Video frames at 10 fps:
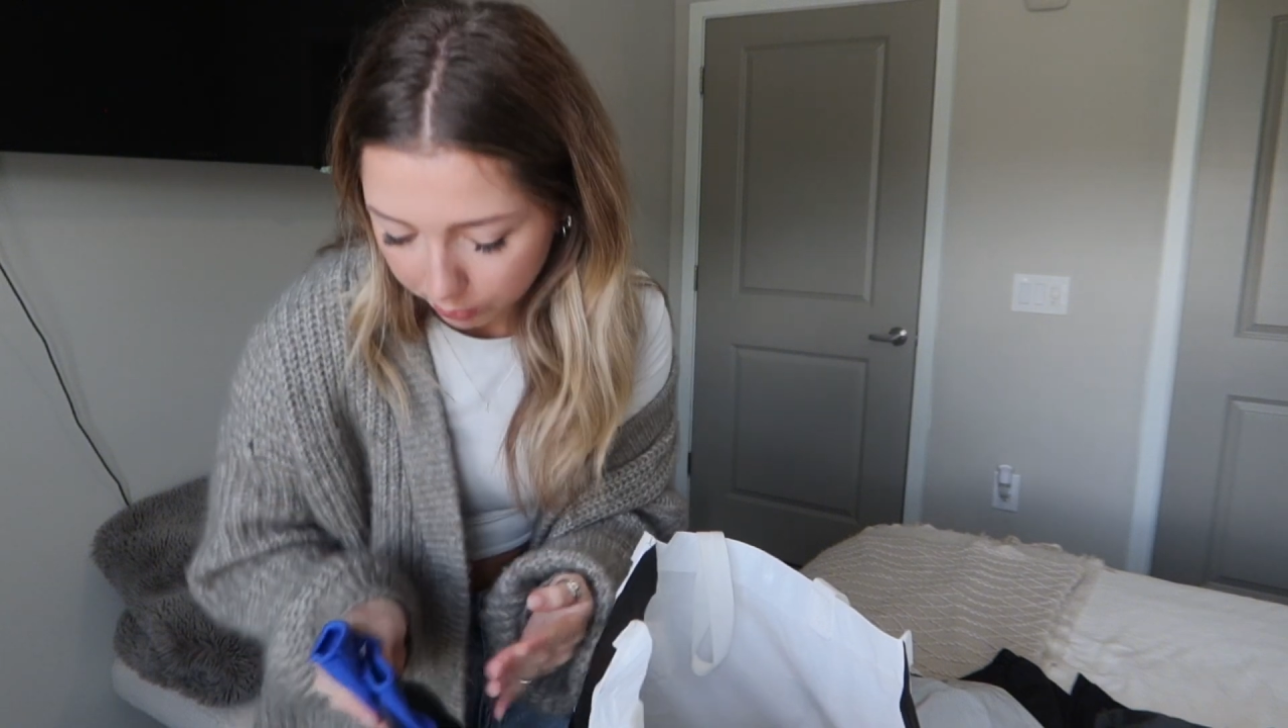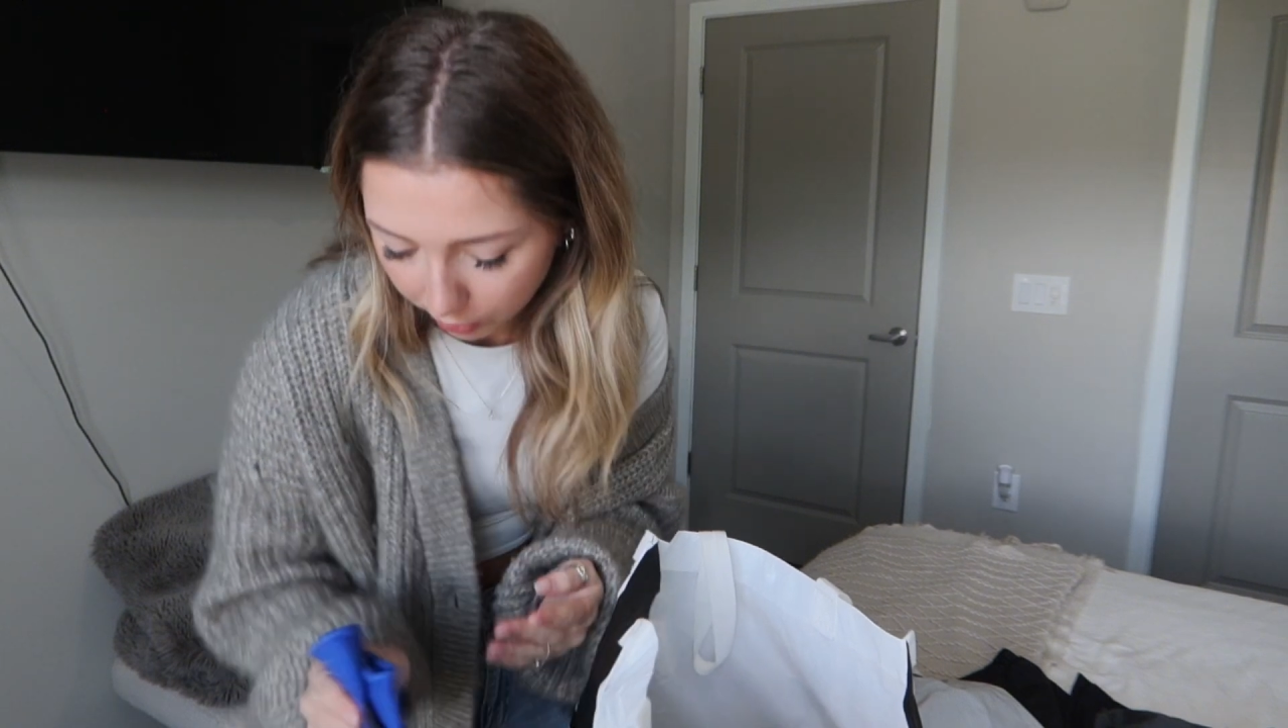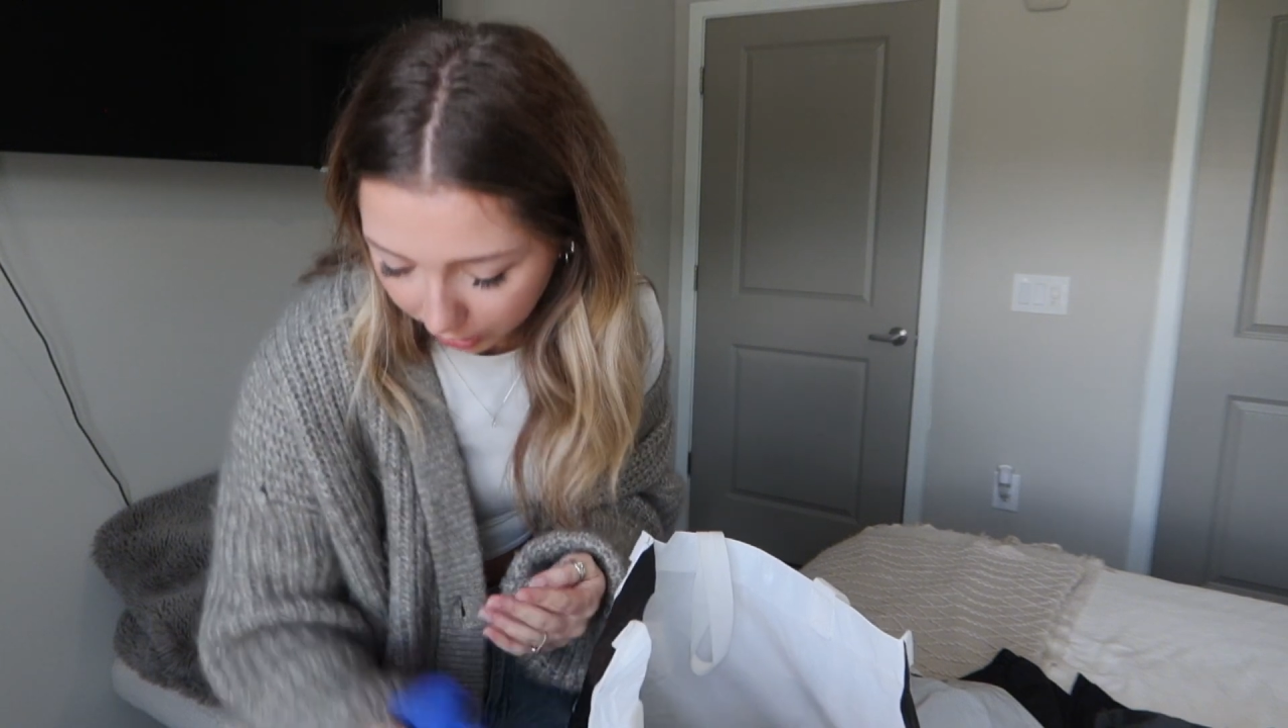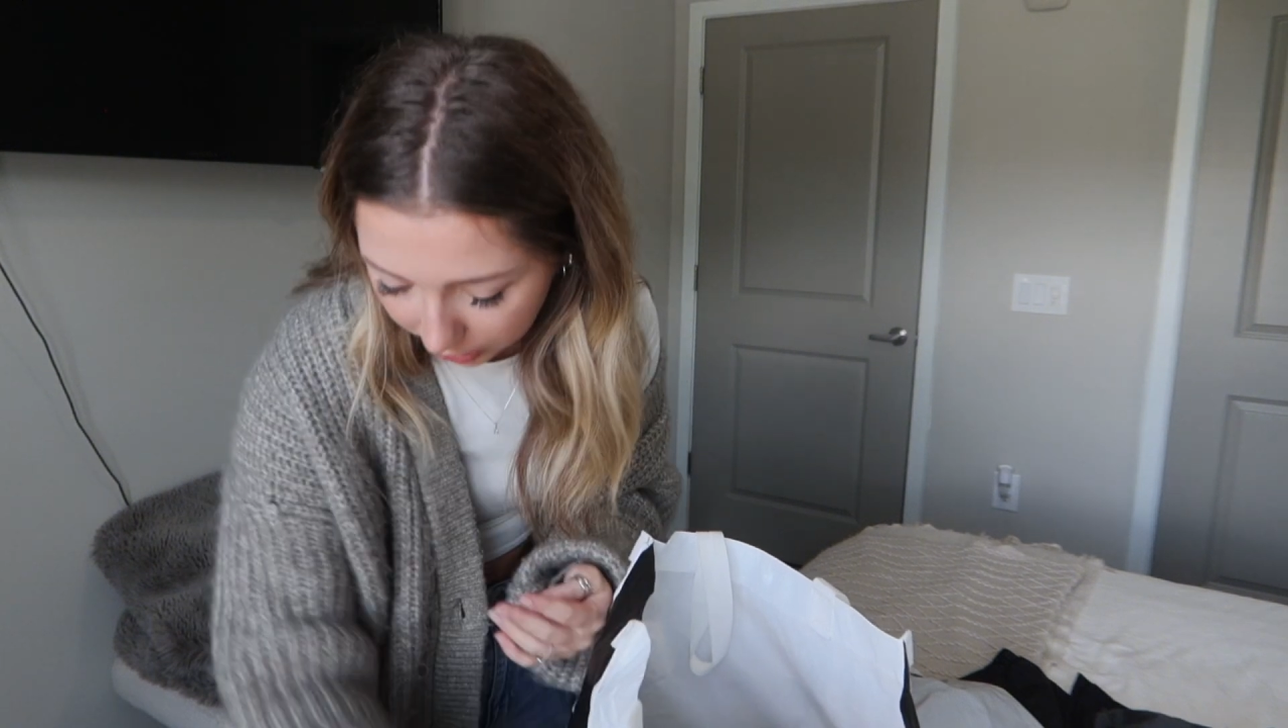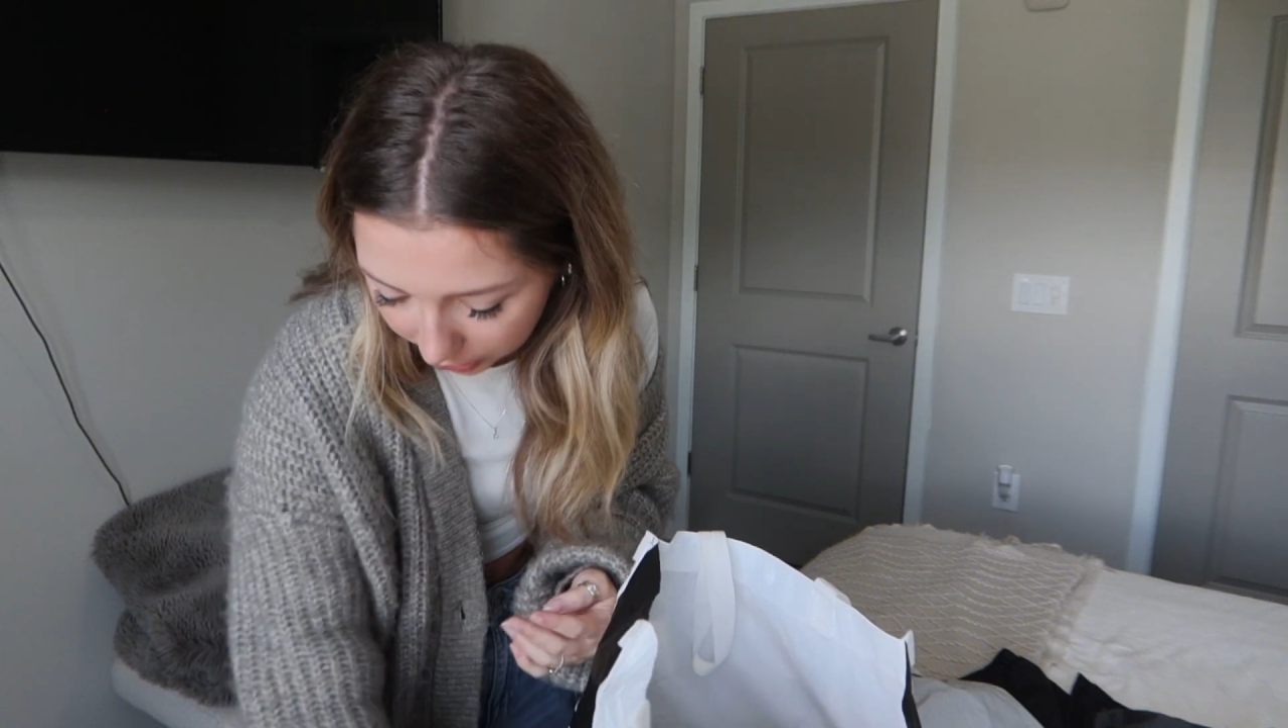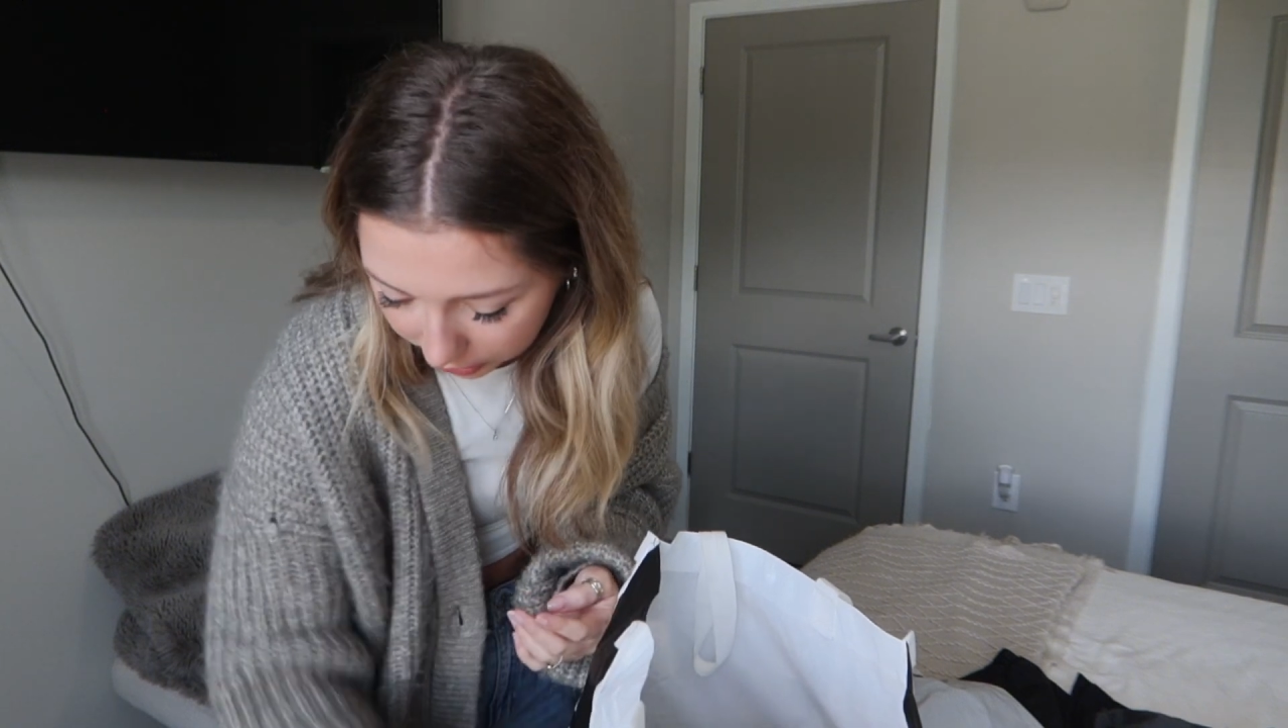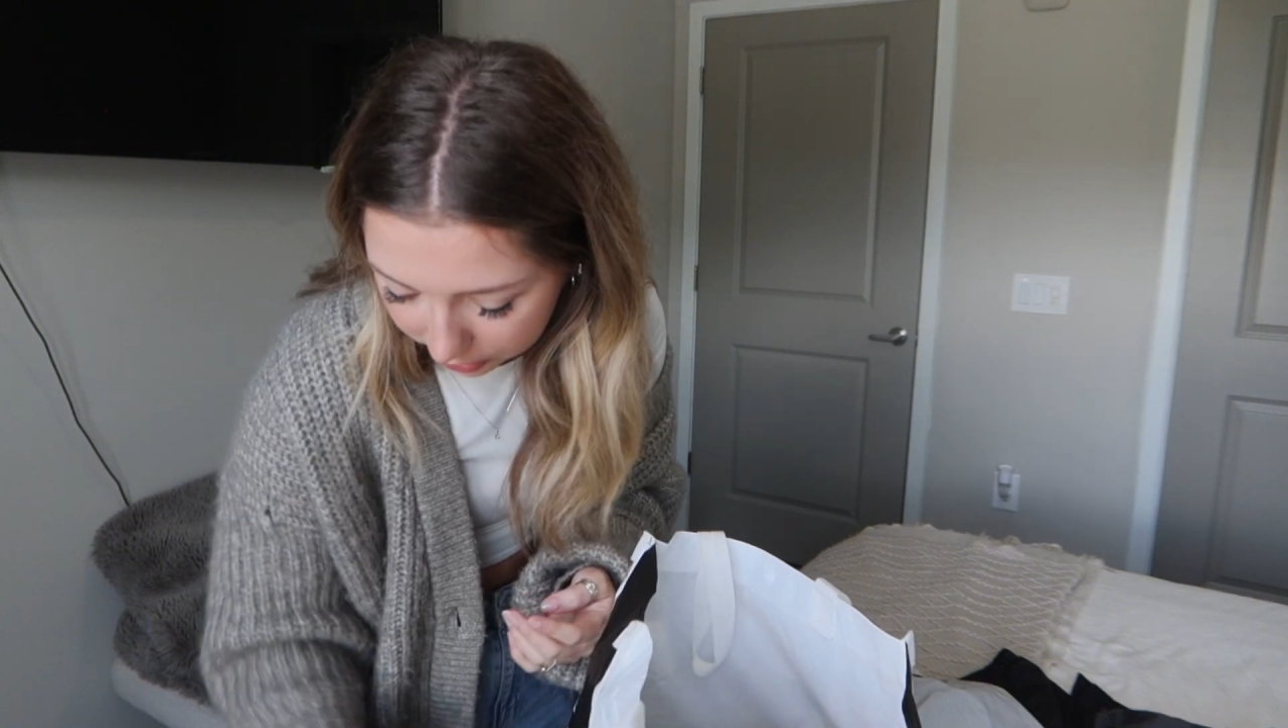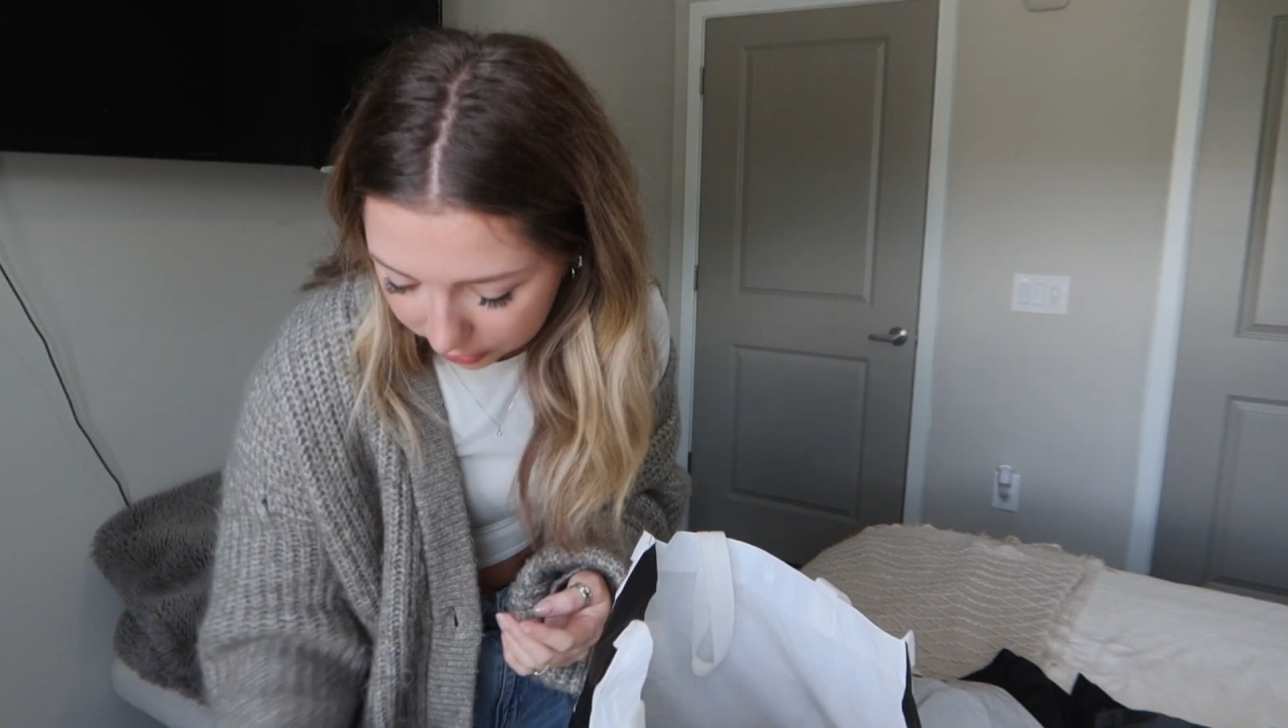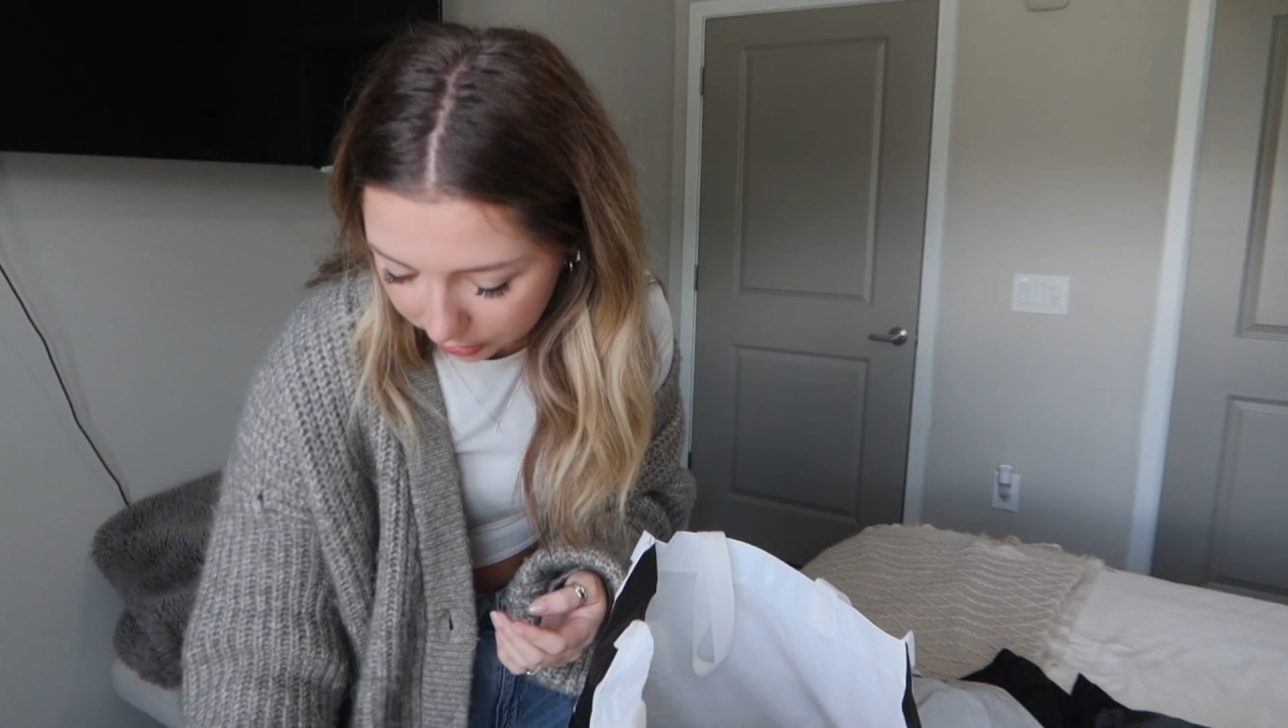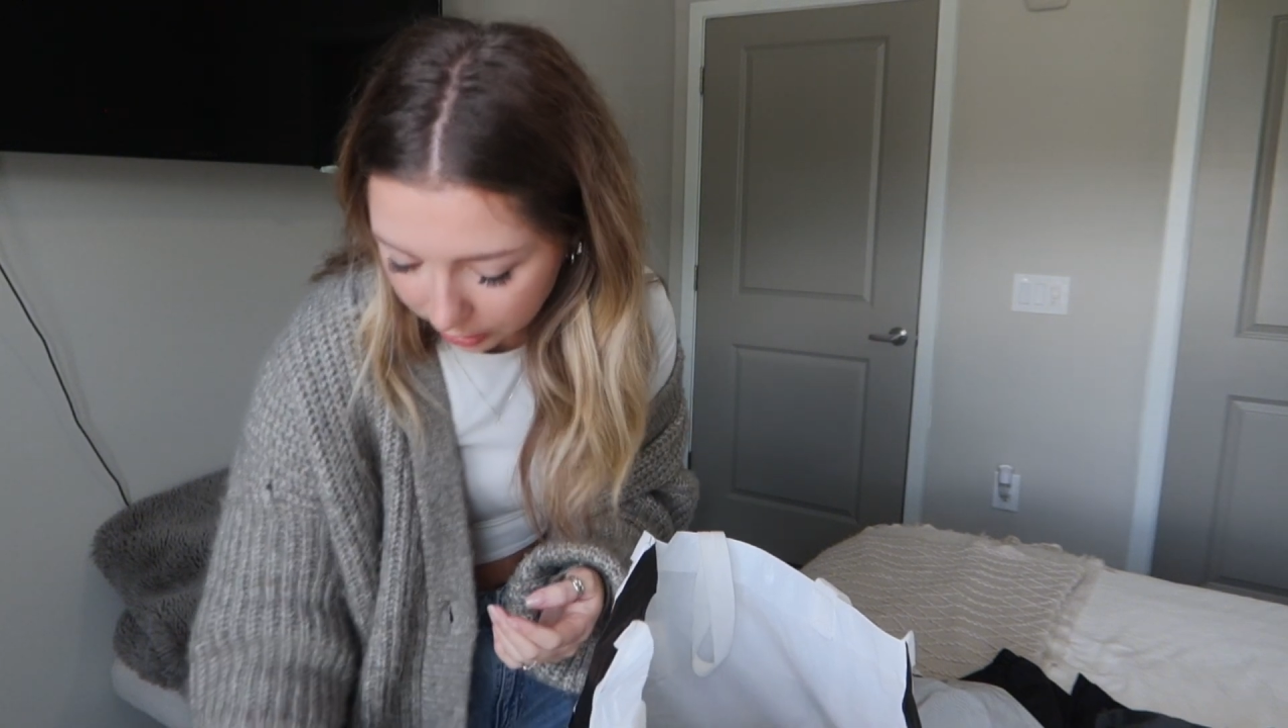
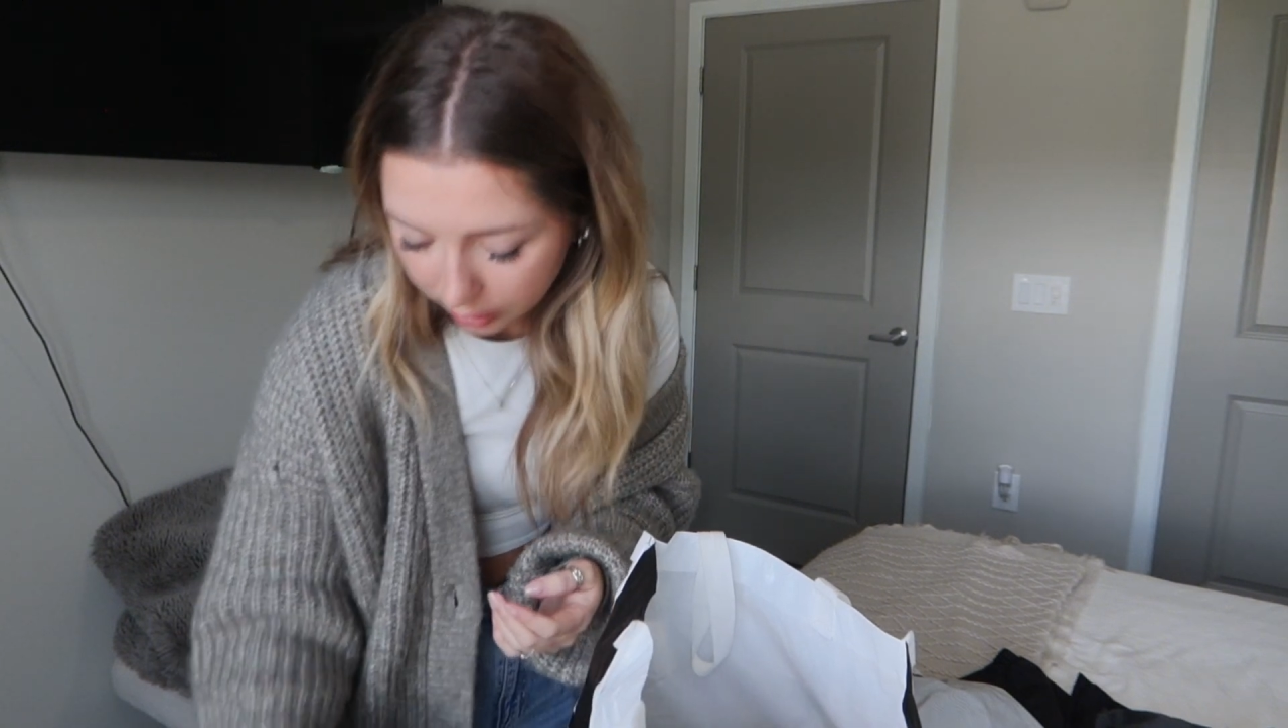Brady's